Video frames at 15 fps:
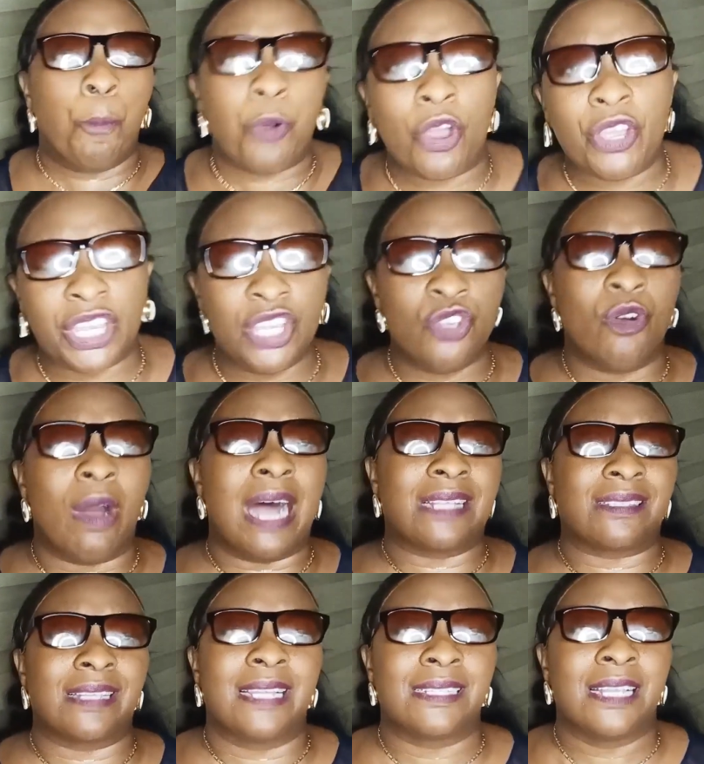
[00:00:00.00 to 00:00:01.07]
blocking you
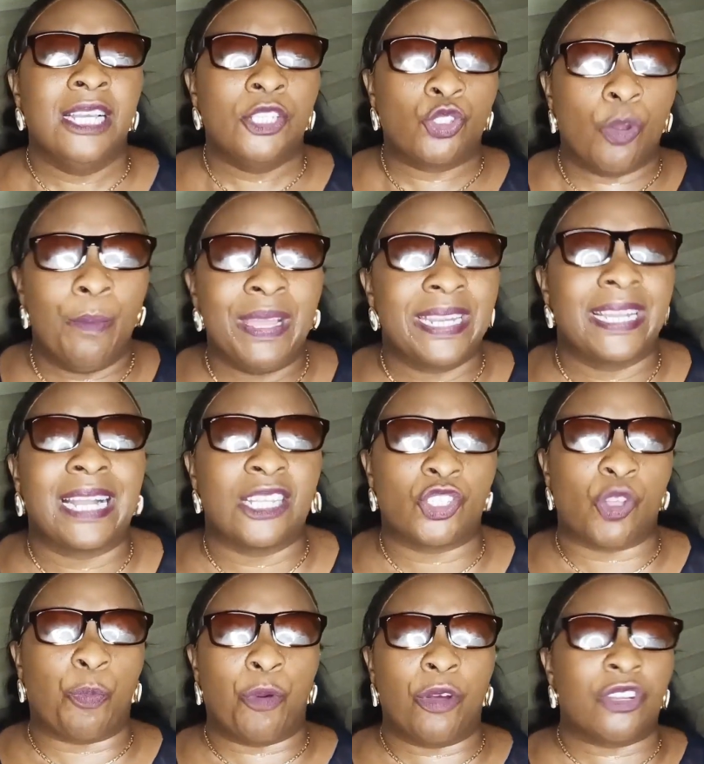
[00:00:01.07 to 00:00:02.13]
access to medical
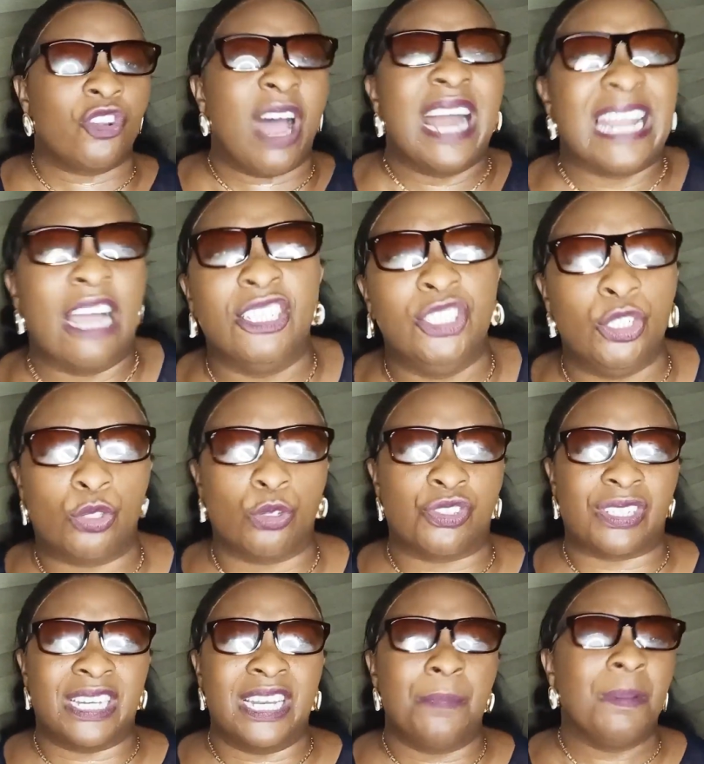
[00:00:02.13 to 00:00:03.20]
support, not allowing you to
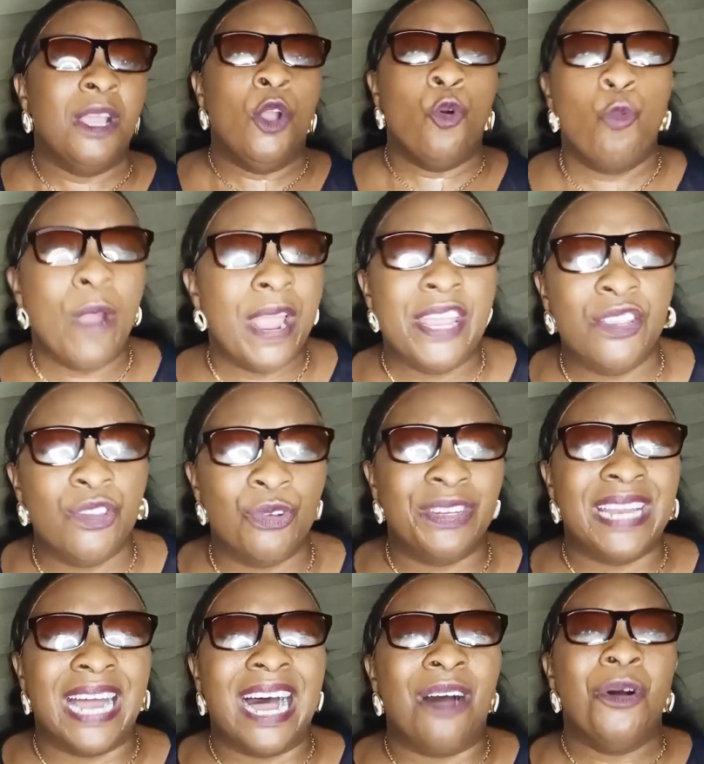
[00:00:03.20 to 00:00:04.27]
sleep, weighing you
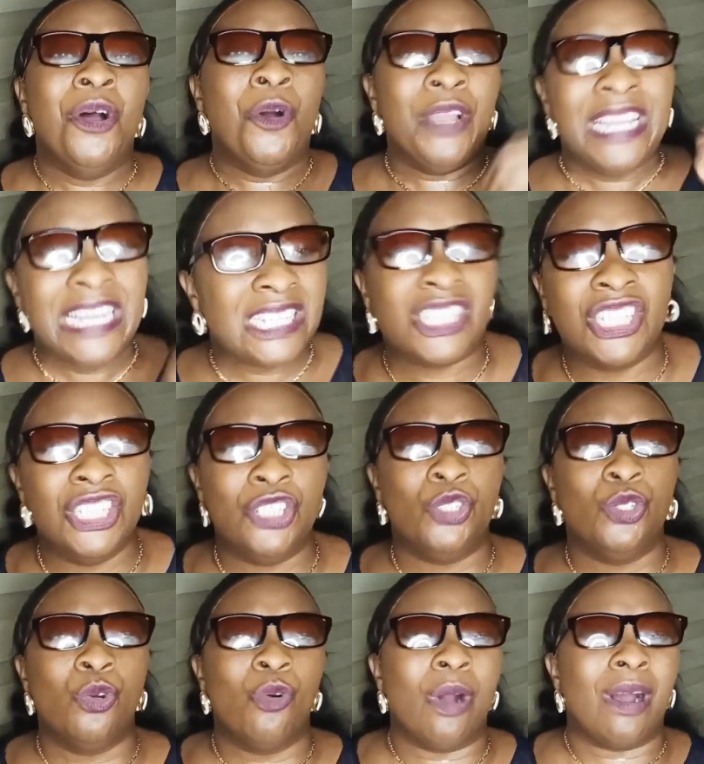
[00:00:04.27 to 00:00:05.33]
down, eating
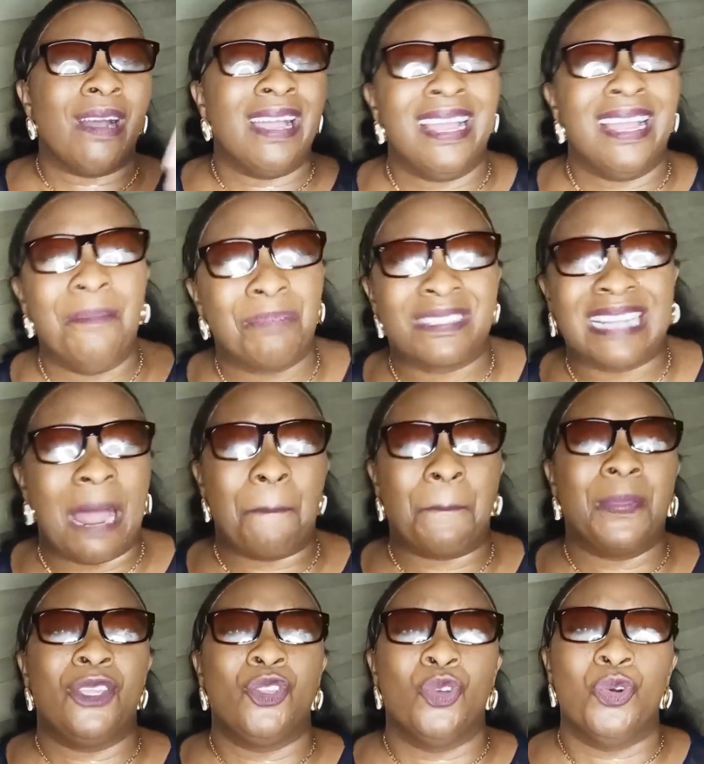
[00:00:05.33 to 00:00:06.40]
you,
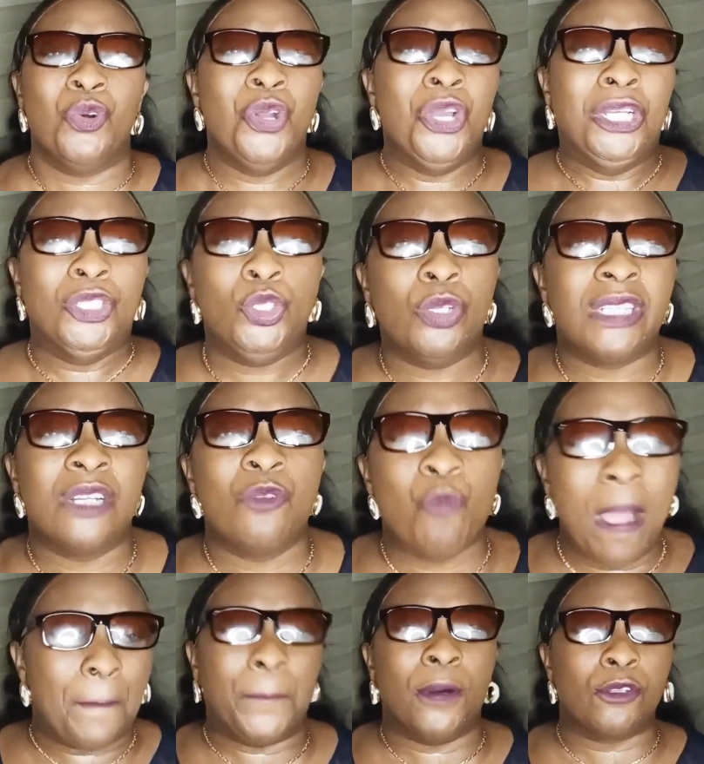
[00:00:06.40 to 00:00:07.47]
slapping you, using
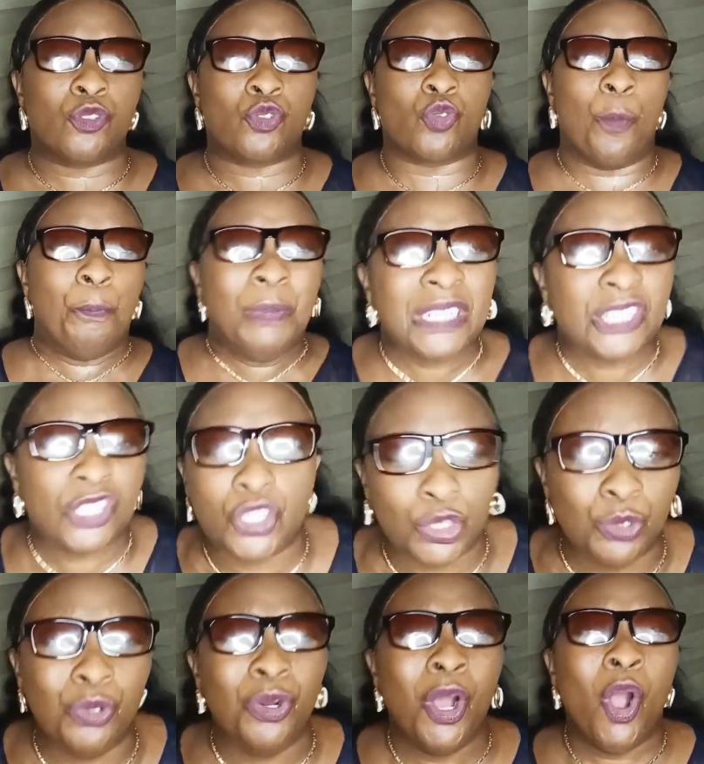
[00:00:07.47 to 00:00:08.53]
weapons to beat
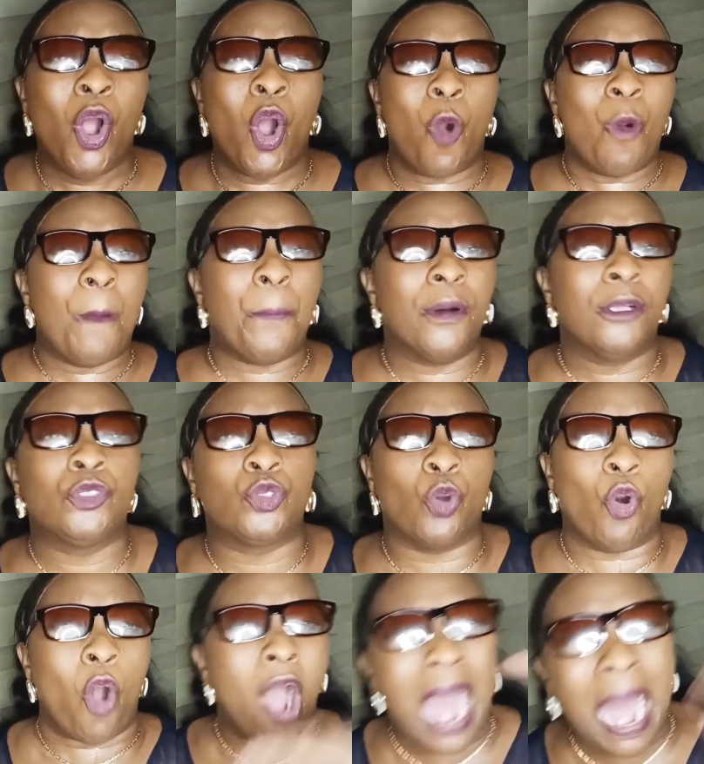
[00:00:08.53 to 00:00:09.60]
you, or weapon
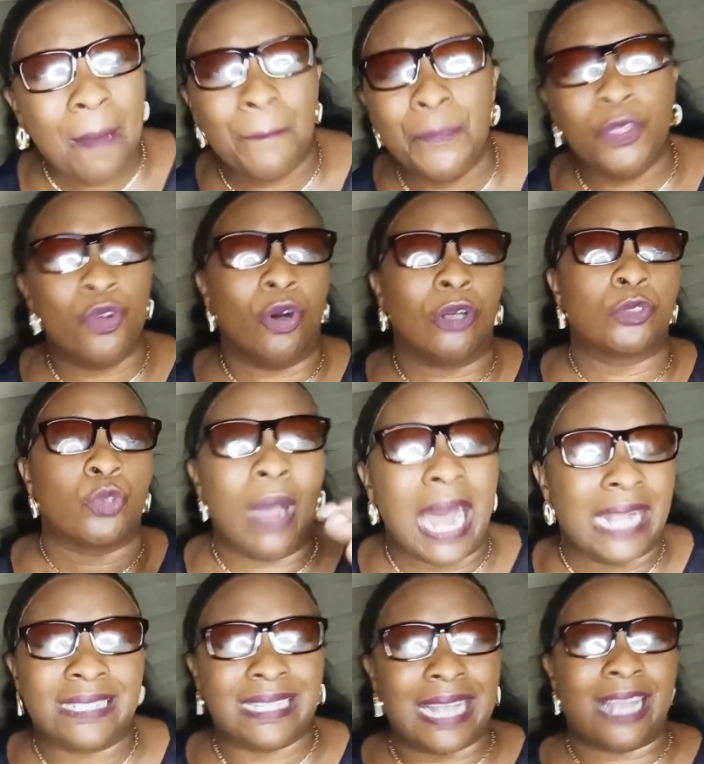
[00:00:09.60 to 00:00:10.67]
to harm you or to
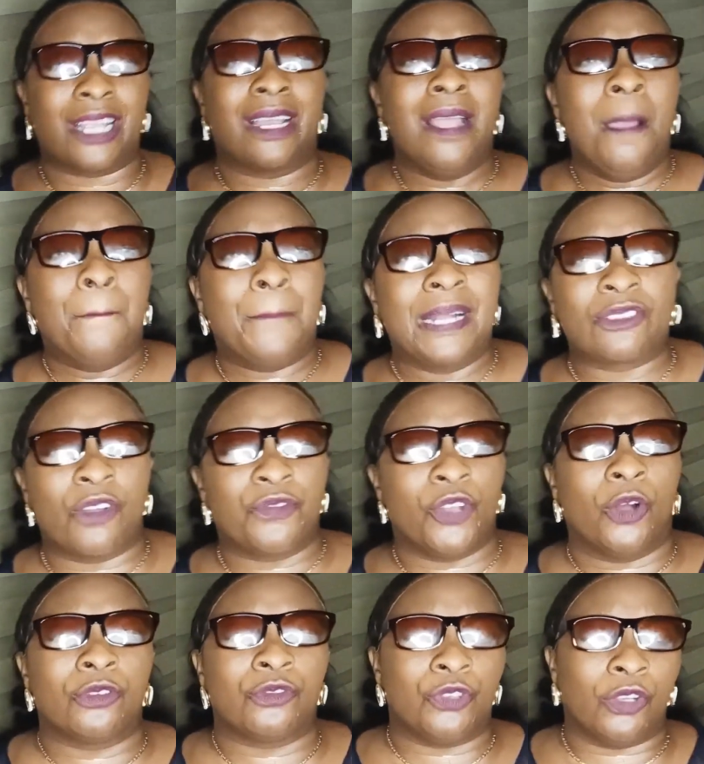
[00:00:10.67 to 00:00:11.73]
attack part of
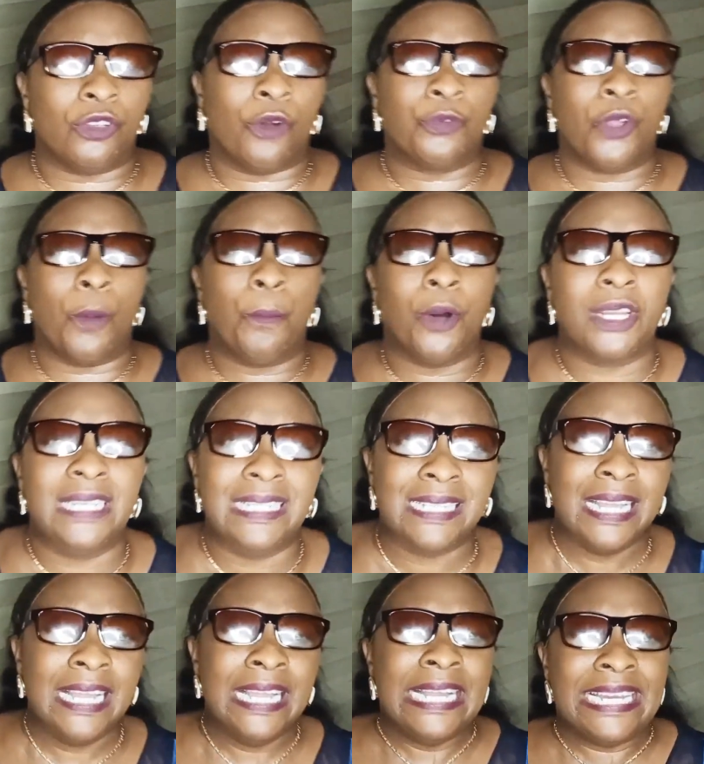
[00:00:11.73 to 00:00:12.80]
your
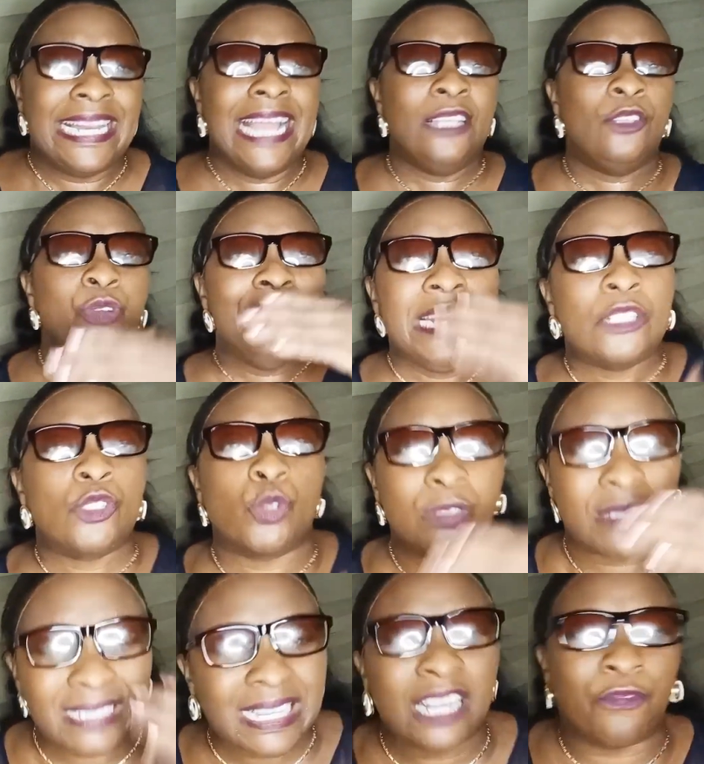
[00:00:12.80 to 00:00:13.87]
bodies. Then you need to
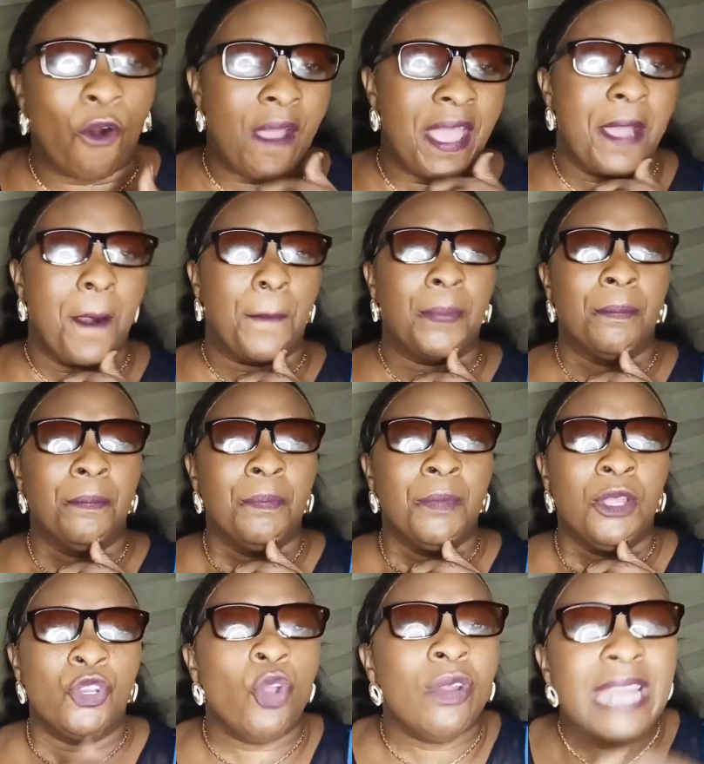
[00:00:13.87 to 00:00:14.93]
seek for help.
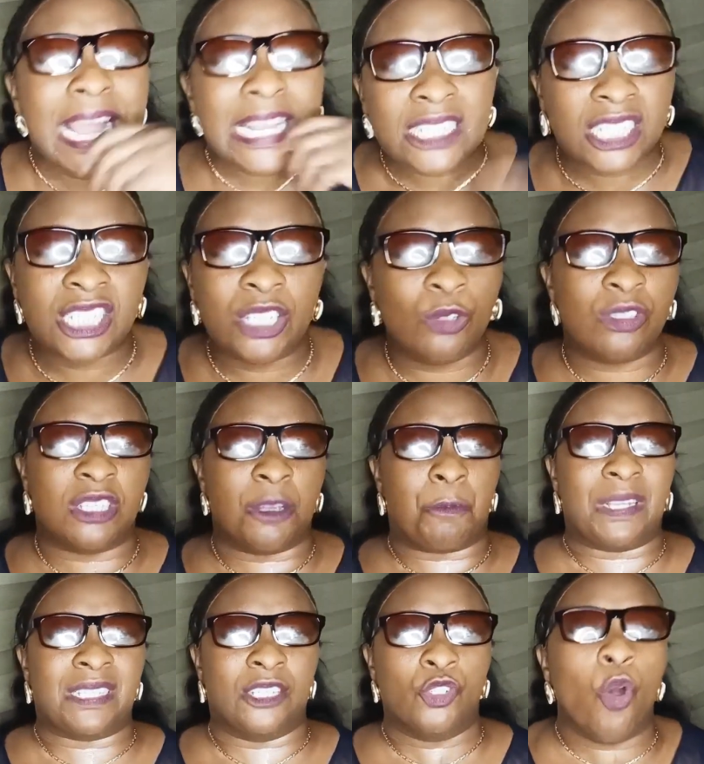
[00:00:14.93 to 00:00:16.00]
Don't excuse the
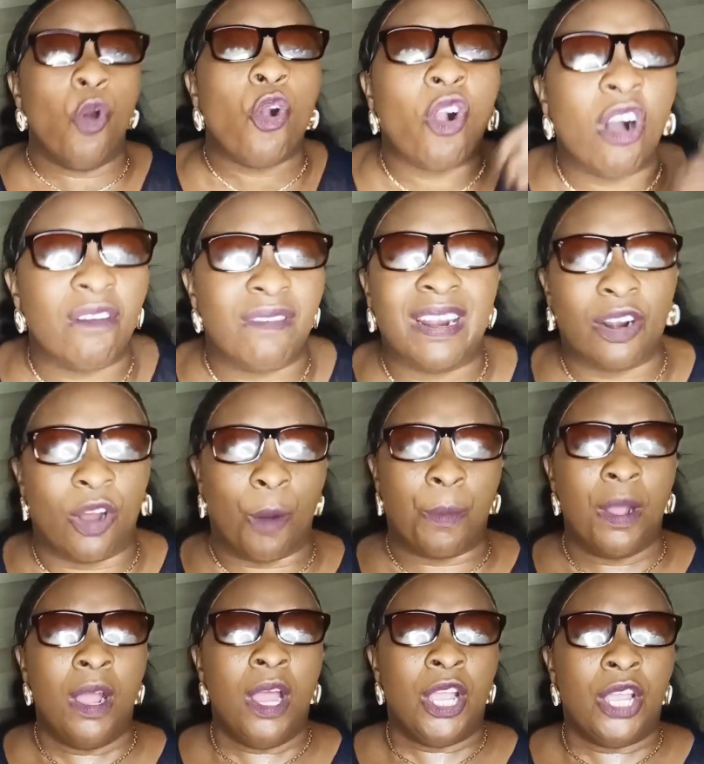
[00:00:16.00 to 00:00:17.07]
person. Don't cover up.